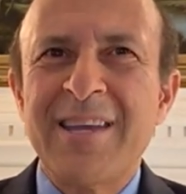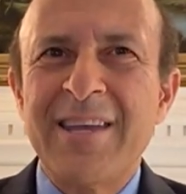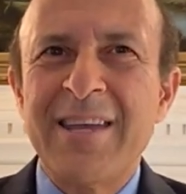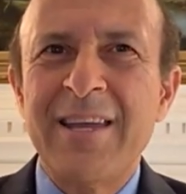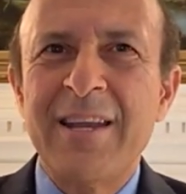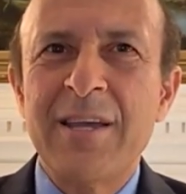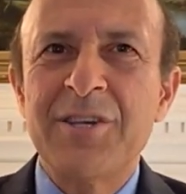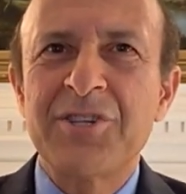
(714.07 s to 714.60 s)

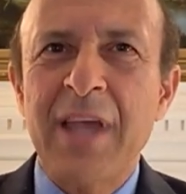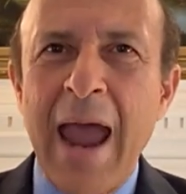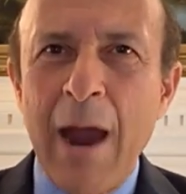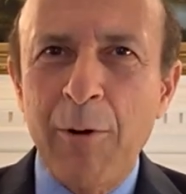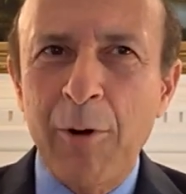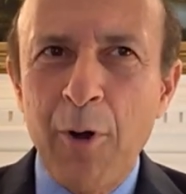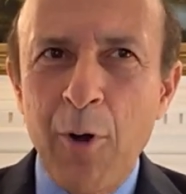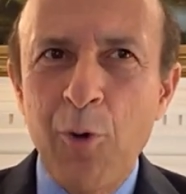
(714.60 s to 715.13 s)
It is
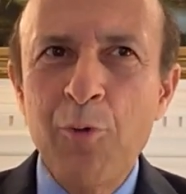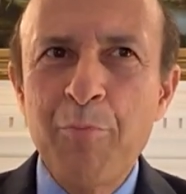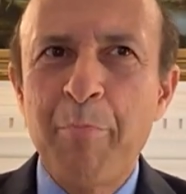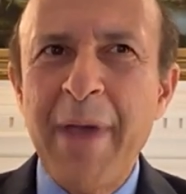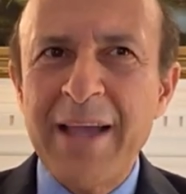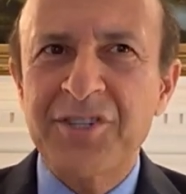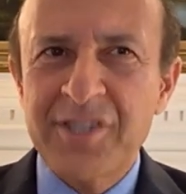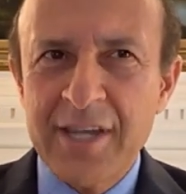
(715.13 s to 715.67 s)
our own
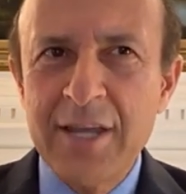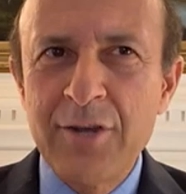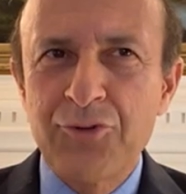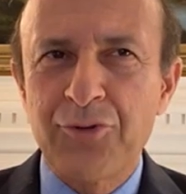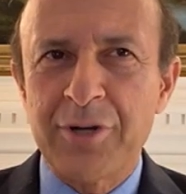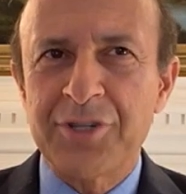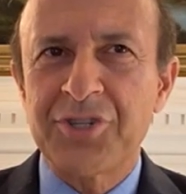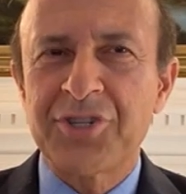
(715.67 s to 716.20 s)
best
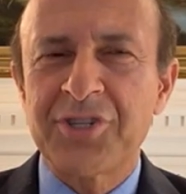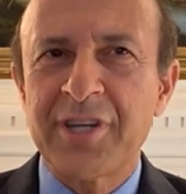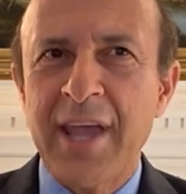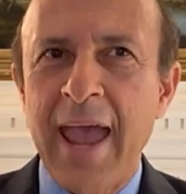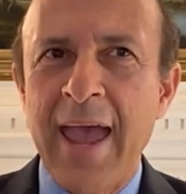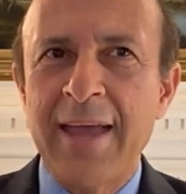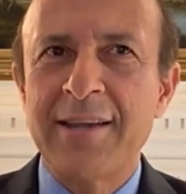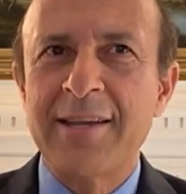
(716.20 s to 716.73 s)
interest
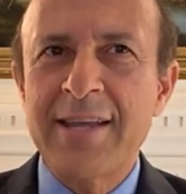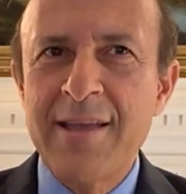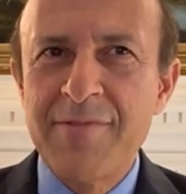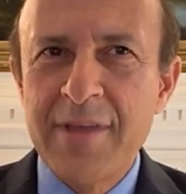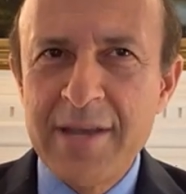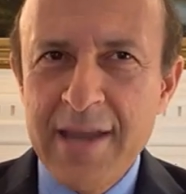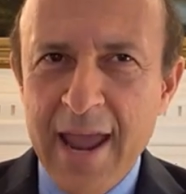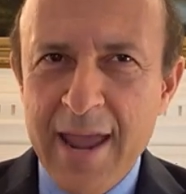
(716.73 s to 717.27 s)
and in
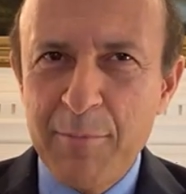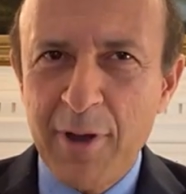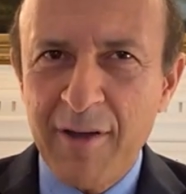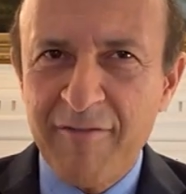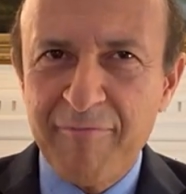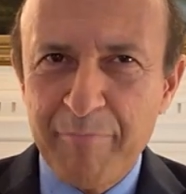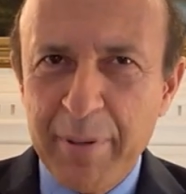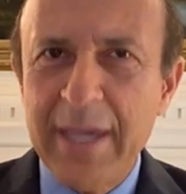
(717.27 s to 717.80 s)
the name
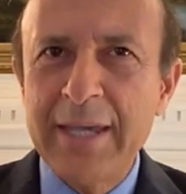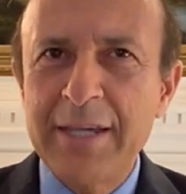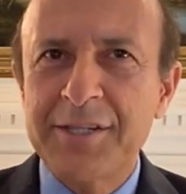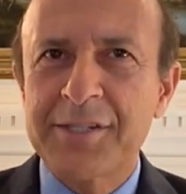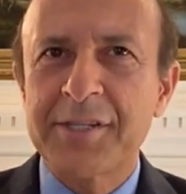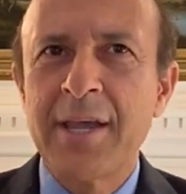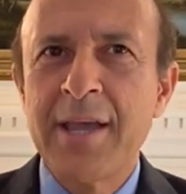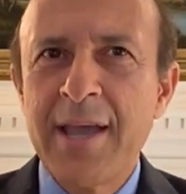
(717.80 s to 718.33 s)
of
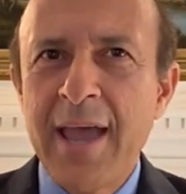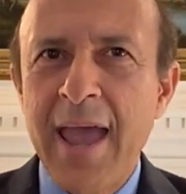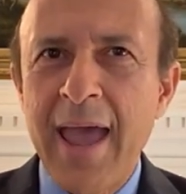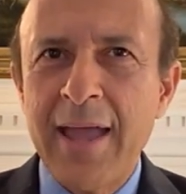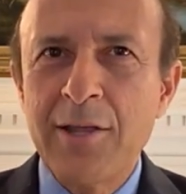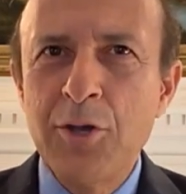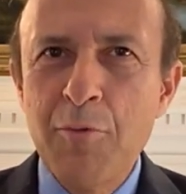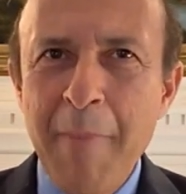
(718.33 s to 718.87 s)
peace
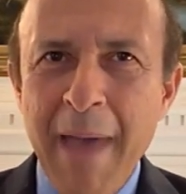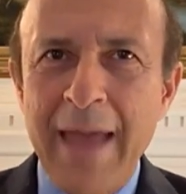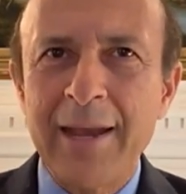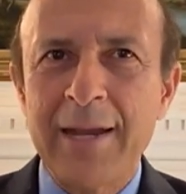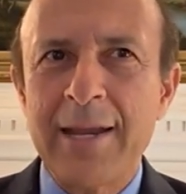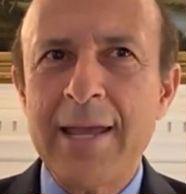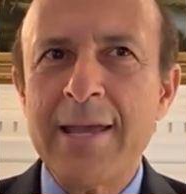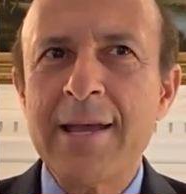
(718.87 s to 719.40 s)
and
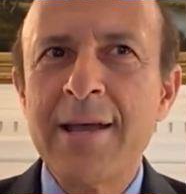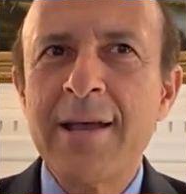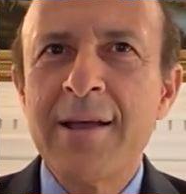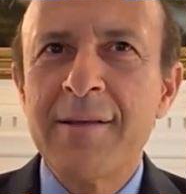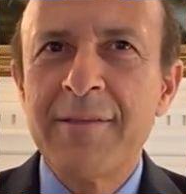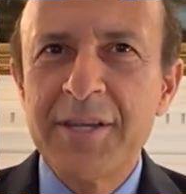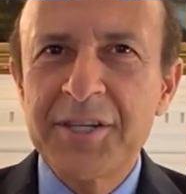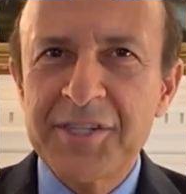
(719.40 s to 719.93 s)
humanity.
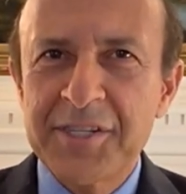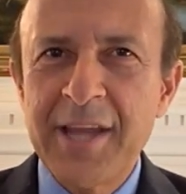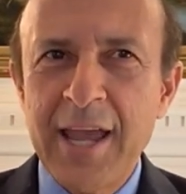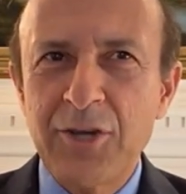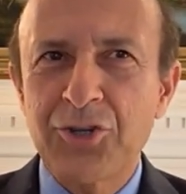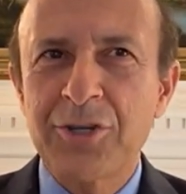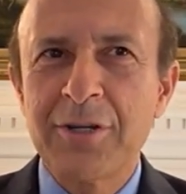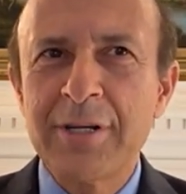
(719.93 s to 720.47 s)
This
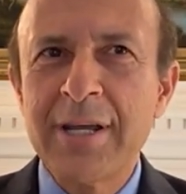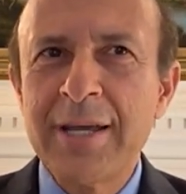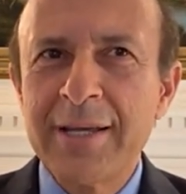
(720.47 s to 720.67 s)
nation